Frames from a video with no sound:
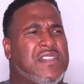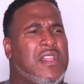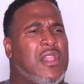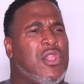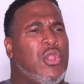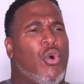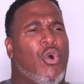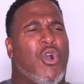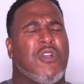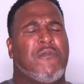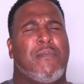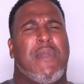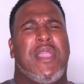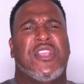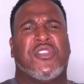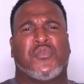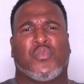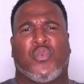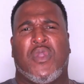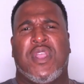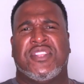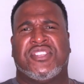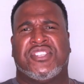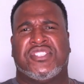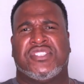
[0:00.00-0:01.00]
the Lord makes
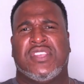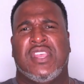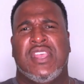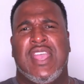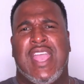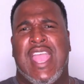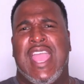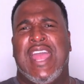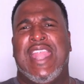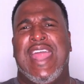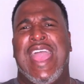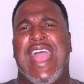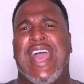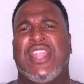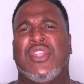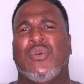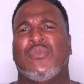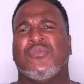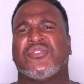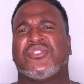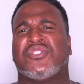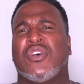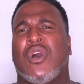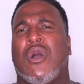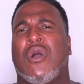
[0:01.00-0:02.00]
rich and add
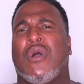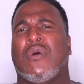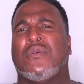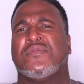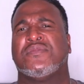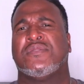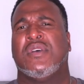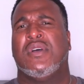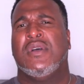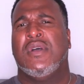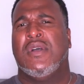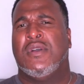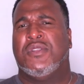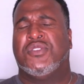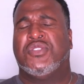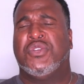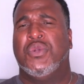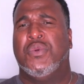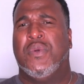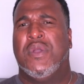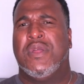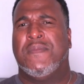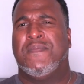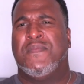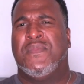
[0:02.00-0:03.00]
no sorrows
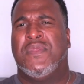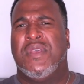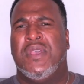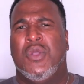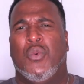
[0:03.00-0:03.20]
to it.